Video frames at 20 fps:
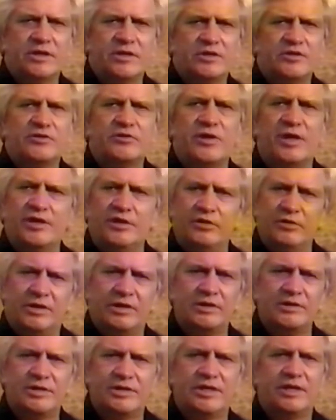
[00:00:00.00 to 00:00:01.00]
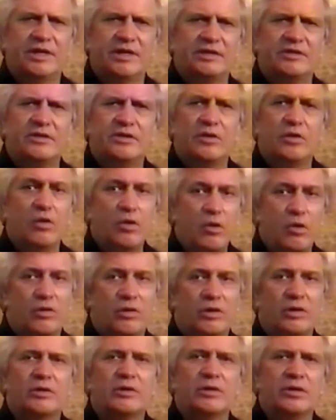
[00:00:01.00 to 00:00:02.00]
so that you can see it,
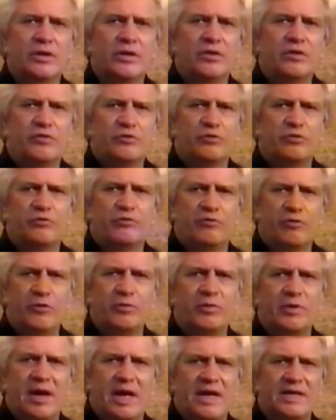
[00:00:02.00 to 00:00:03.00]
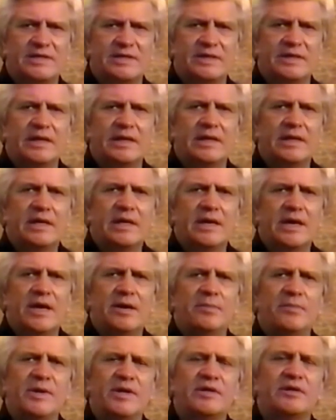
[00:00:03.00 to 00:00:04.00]
or through verbalizing a
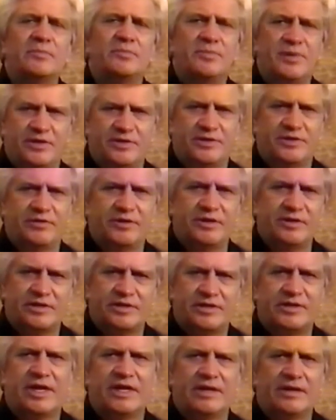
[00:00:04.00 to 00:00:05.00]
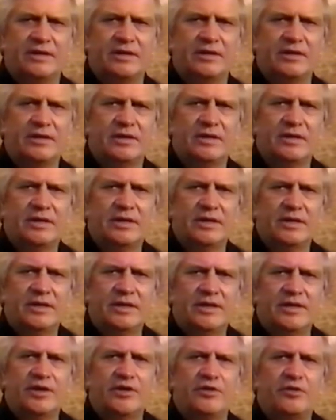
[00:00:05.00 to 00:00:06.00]
mental picture instead.
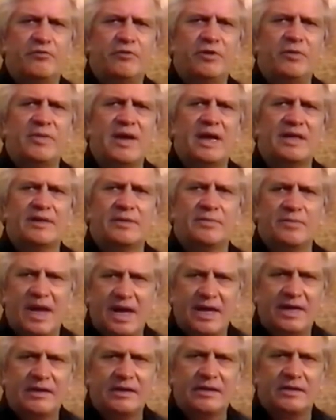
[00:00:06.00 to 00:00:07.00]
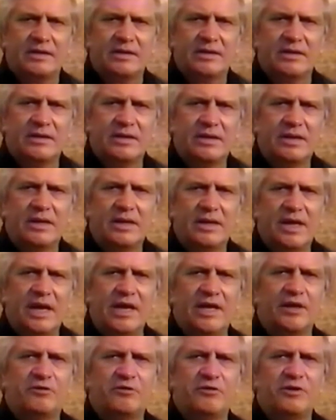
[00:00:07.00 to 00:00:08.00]
There are 3 mathematic
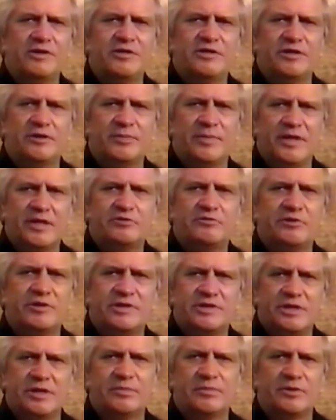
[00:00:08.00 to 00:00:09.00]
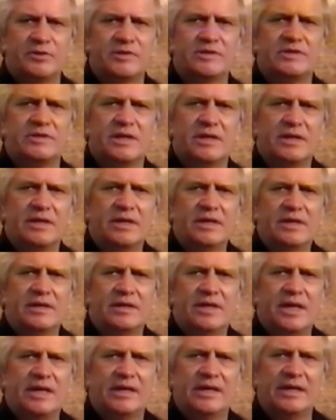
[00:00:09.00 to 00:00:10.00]
and 3 geometric symbols
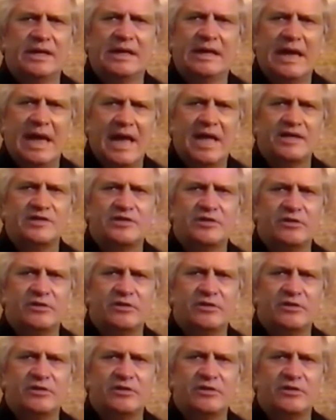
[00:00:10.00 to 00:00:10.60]
that can enhance your